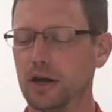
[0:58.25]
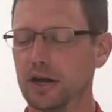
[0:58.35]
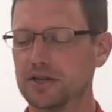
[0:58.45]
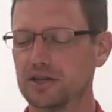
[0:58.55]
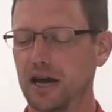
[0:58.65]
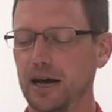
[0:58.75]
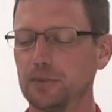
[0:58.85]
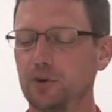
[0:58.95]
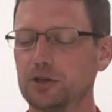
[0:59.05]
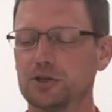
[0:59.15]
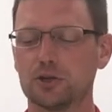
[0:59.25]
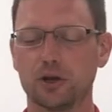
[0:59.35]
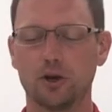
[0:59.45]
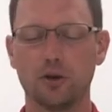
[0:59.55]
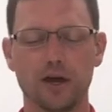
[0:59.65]
is I'm going to
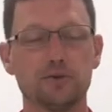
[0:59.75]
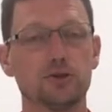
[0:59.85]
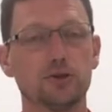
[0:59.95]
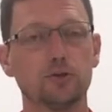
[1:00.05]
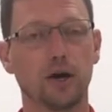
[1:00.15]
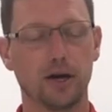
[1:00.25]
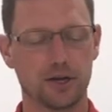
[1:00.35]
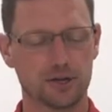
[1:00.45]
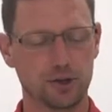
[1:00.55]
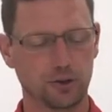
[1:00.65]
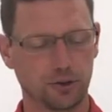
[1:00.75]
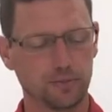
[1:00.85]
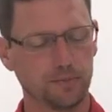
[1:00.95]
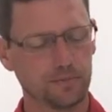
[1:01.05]
go and do uh, a circle.